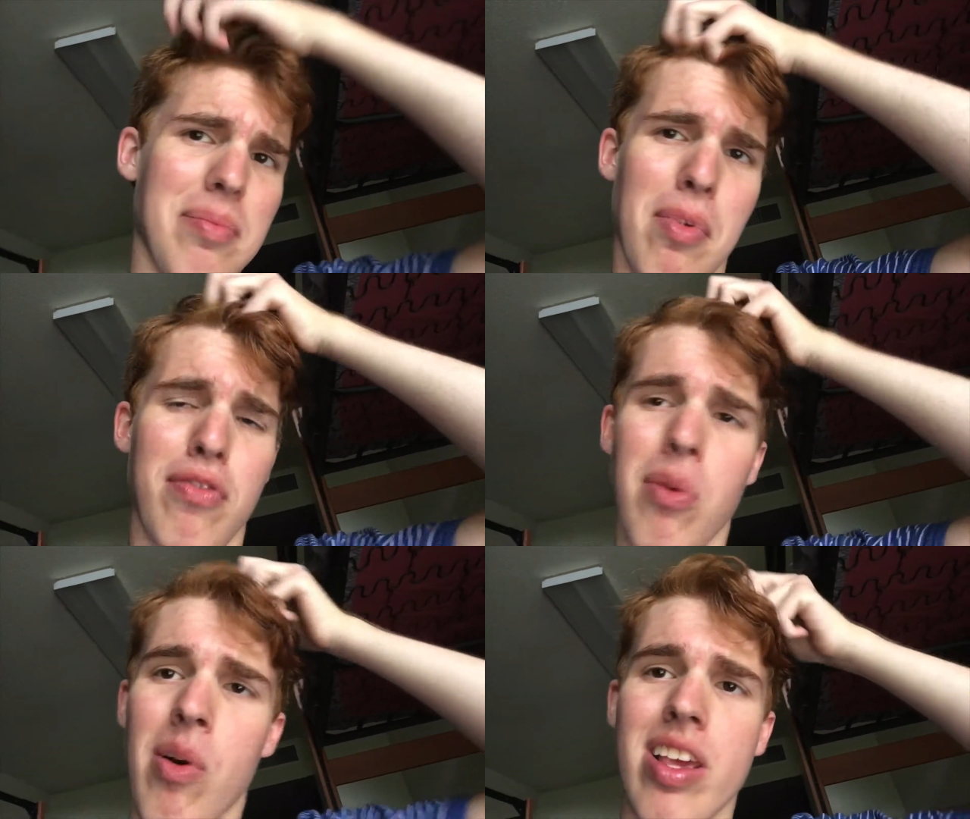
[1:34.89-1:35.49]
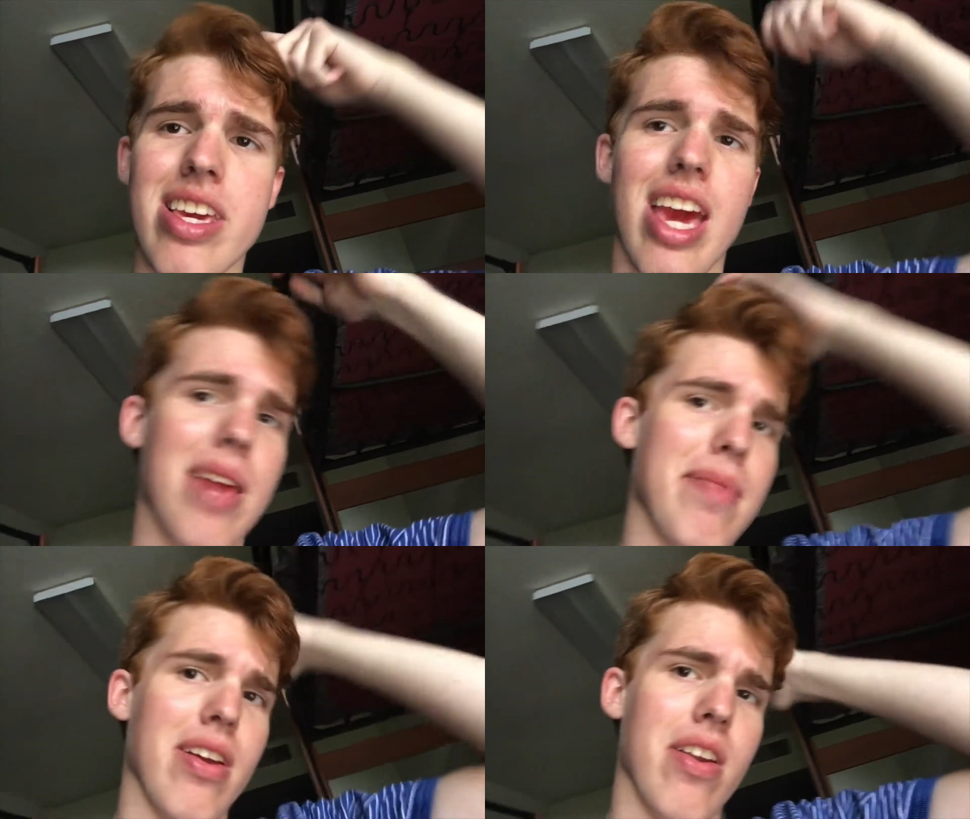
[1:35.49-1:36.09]
before he
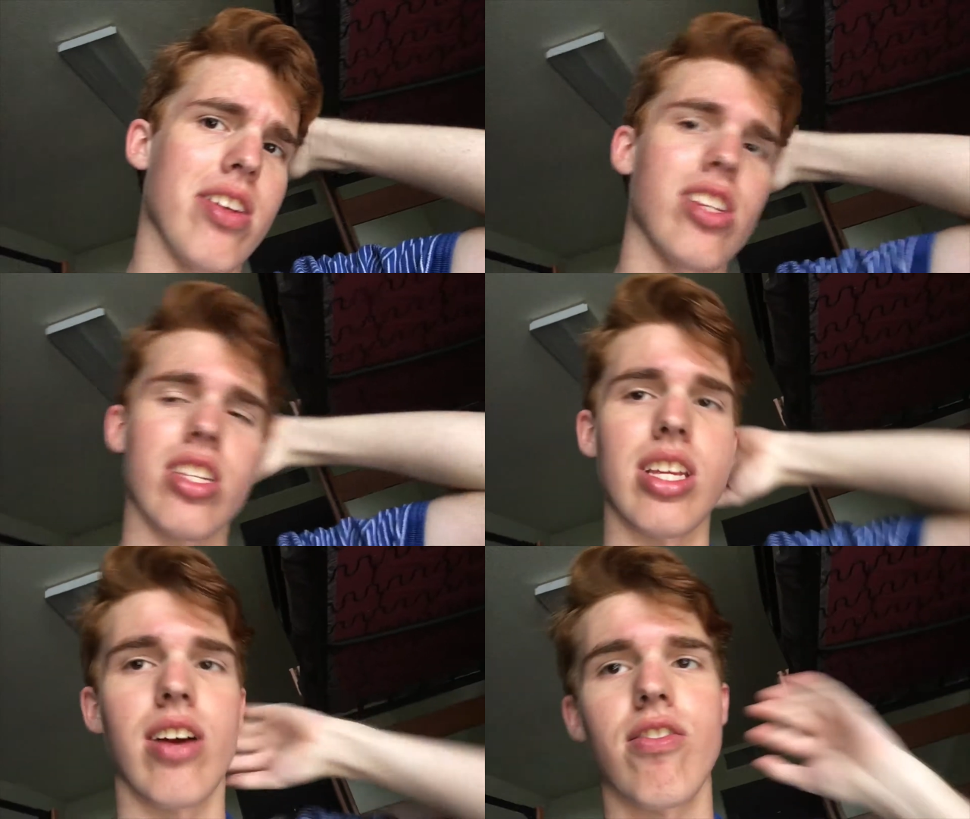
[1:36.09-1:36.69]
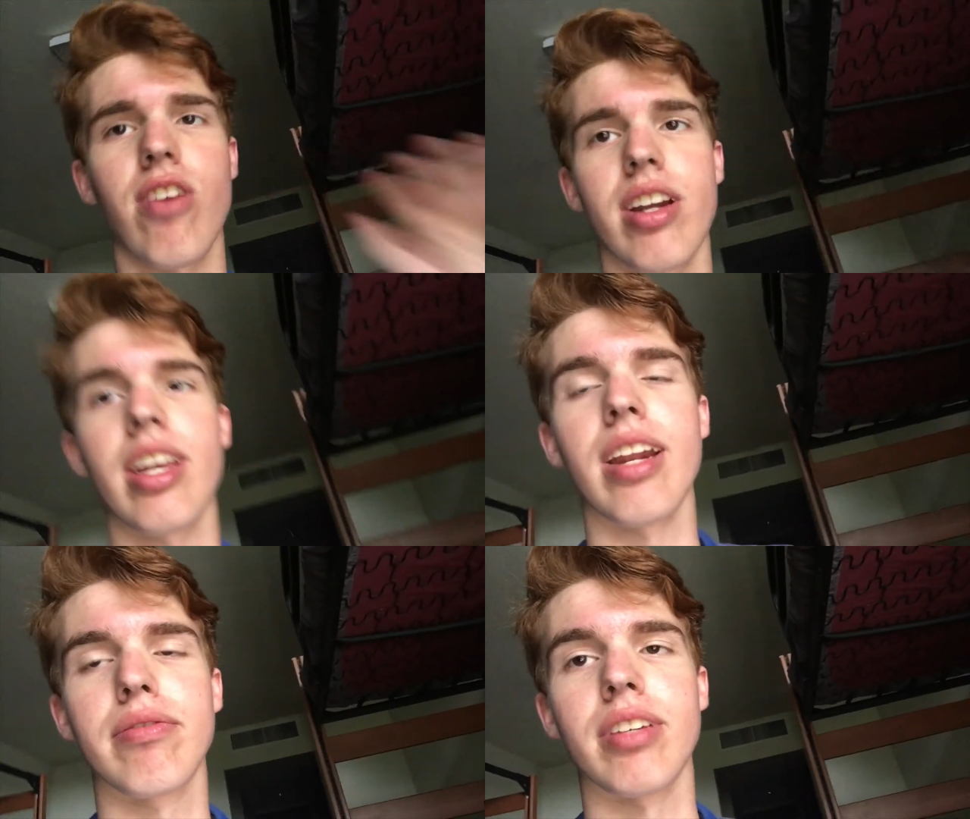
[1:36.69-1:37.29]
came here, and he's just now trying to
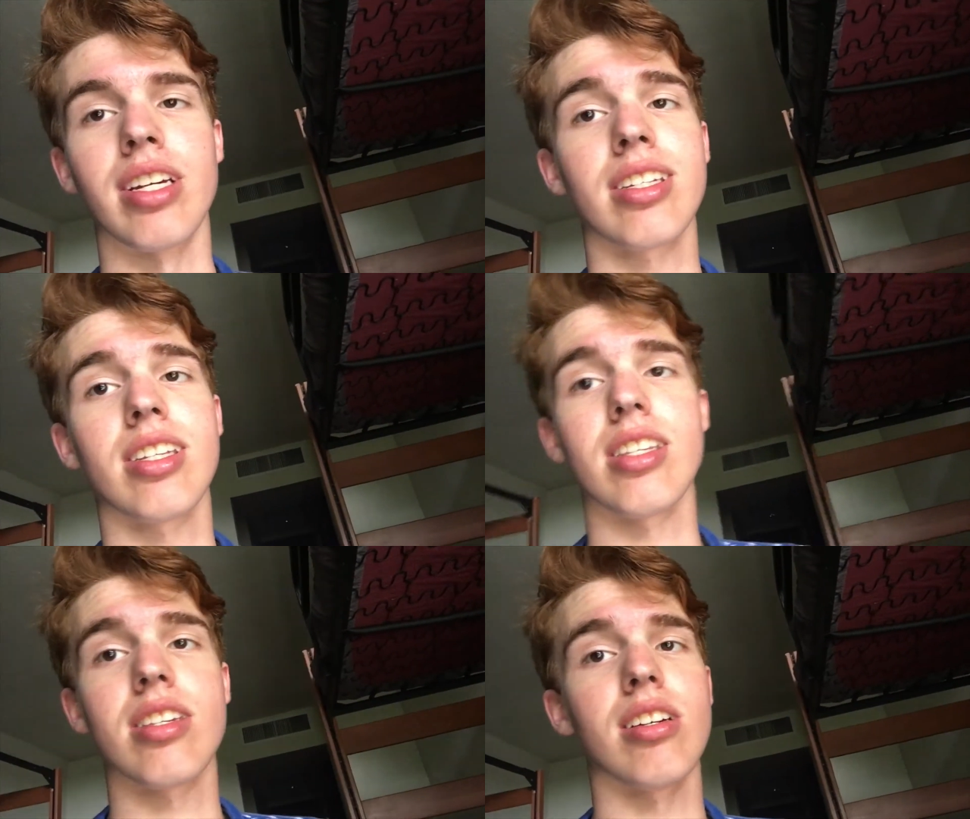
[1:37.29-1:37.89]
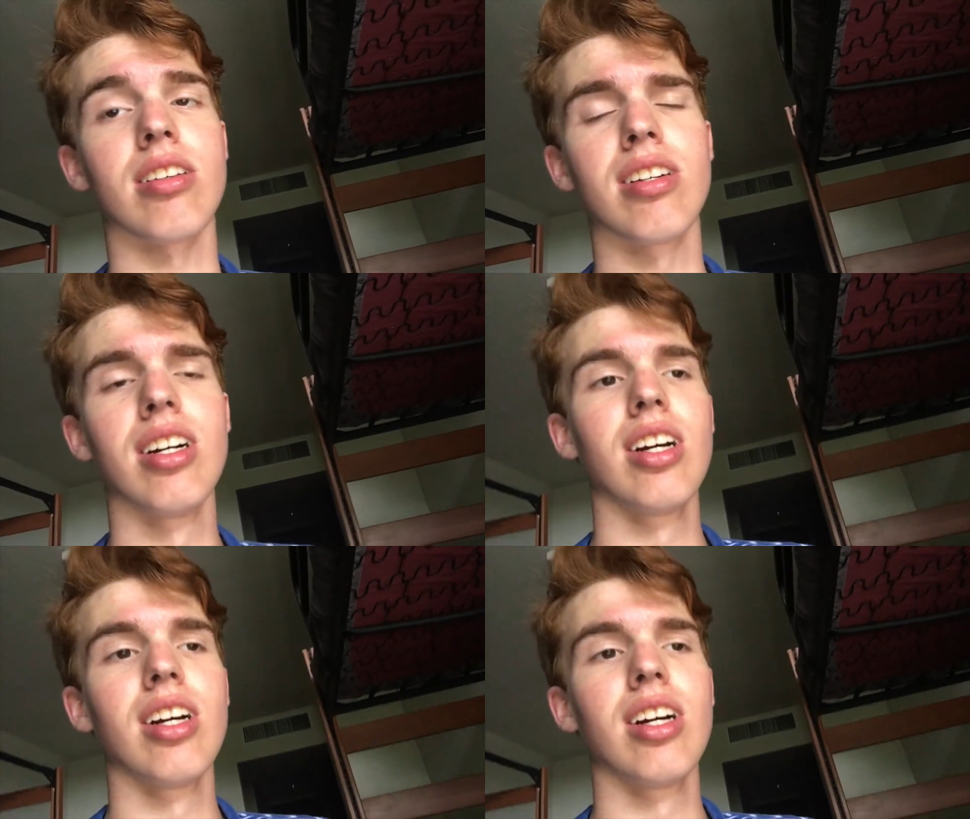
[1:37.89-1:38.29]
get it fixed. And so,